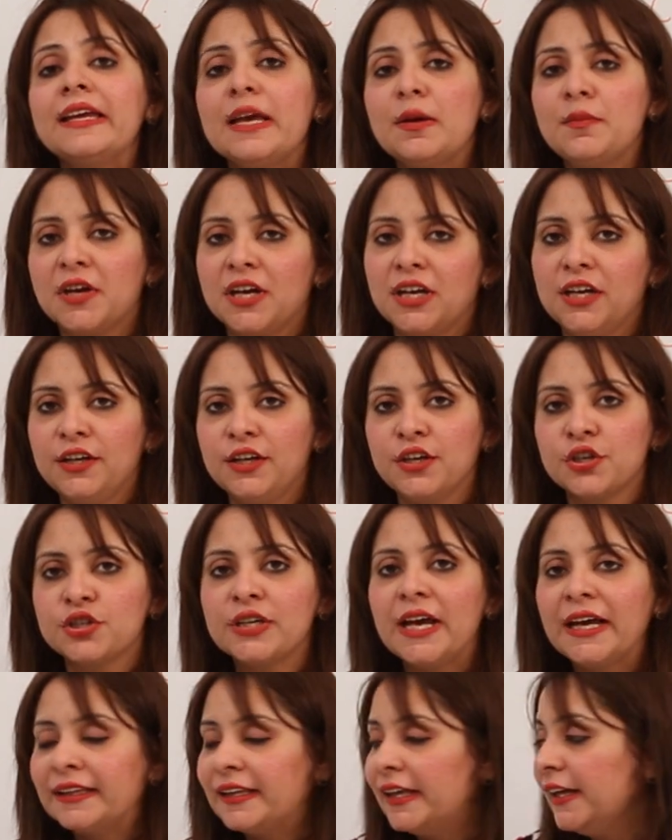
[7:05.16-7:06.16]
chemical energy.
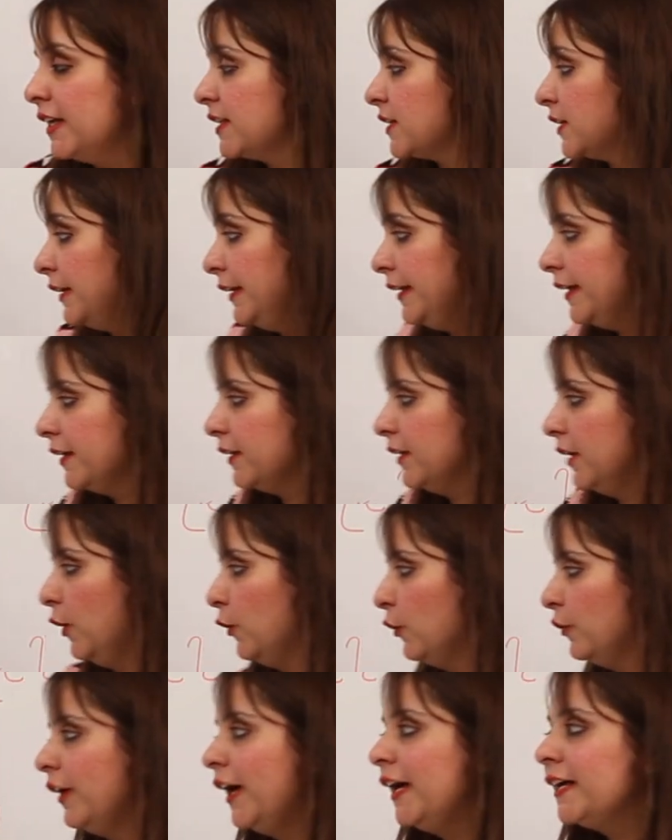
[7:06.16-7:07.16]
I think it's clear
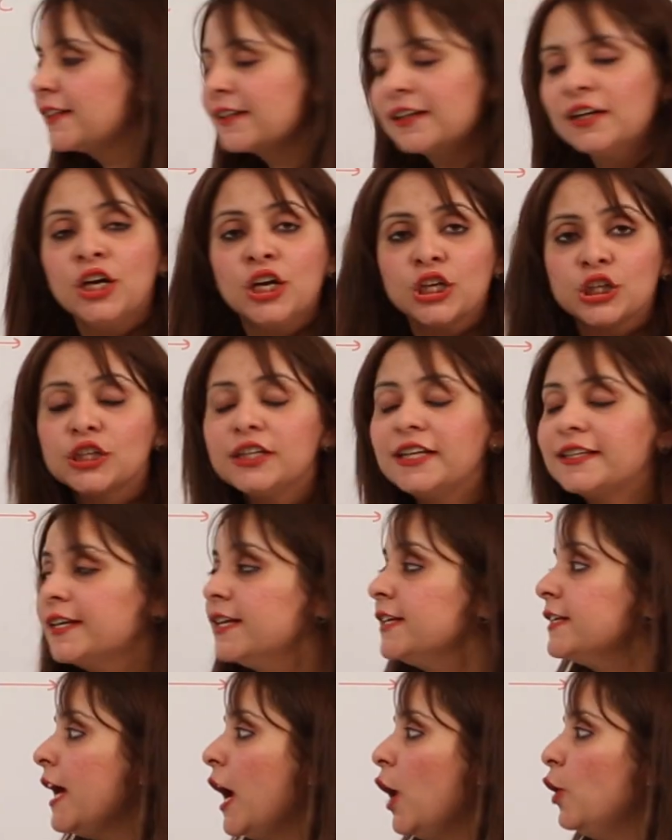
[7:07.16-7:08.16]
now, right? So this
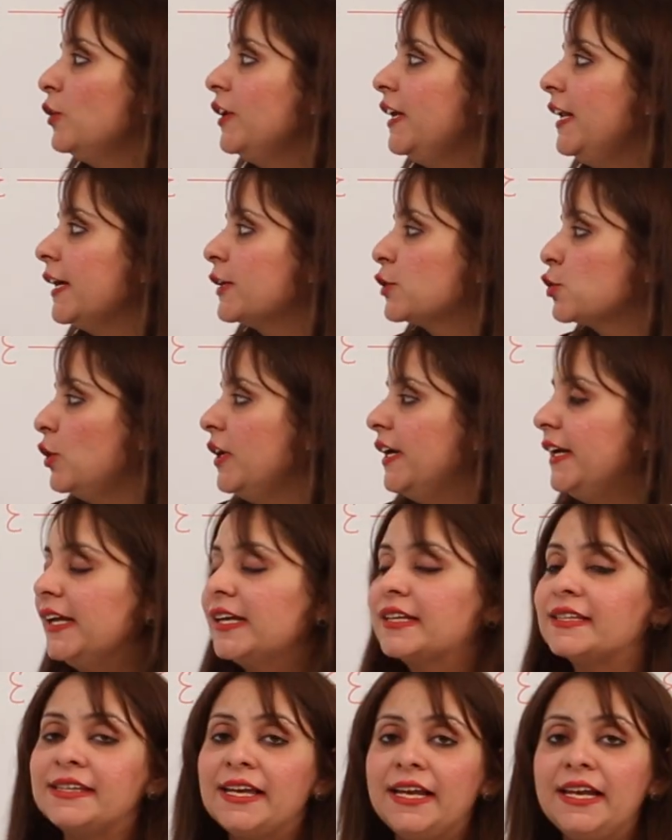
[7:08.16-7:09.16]
is how the
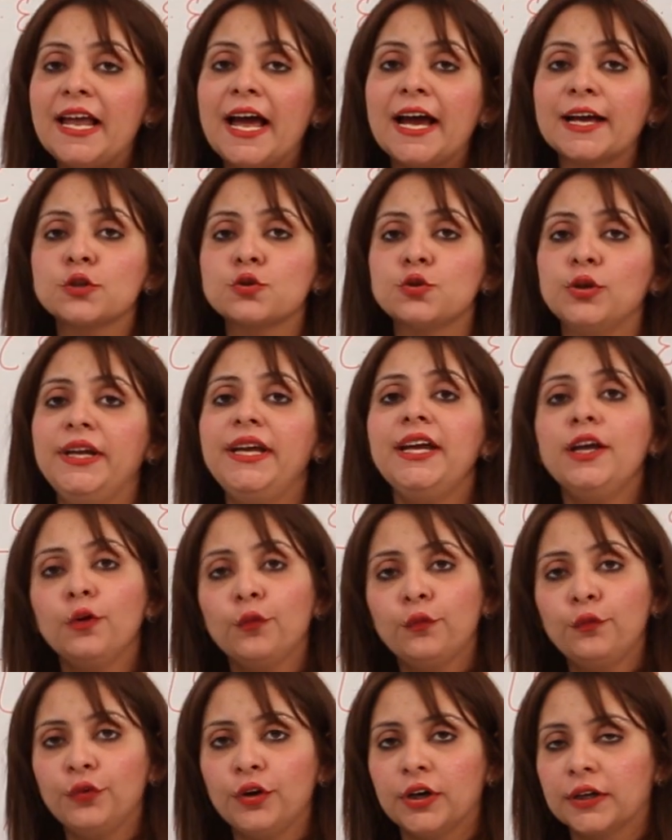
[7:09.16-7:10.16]
electrolytic cell
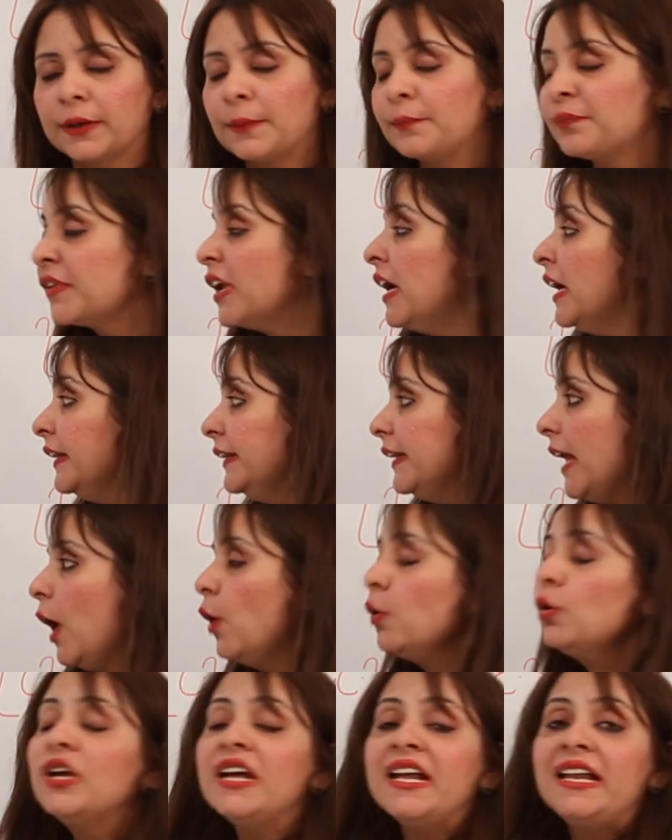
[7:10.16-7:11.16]
actually work.
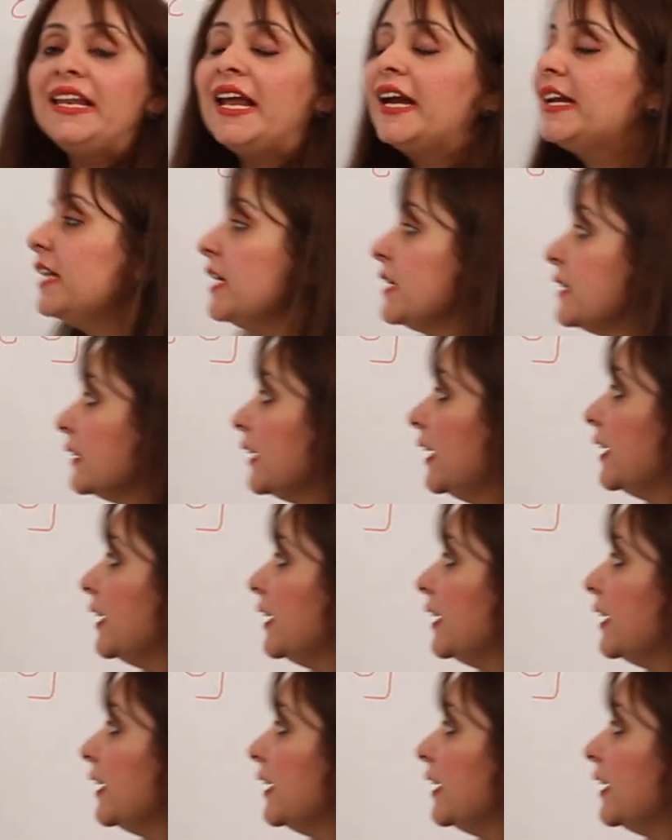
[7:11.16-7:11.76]
Now let us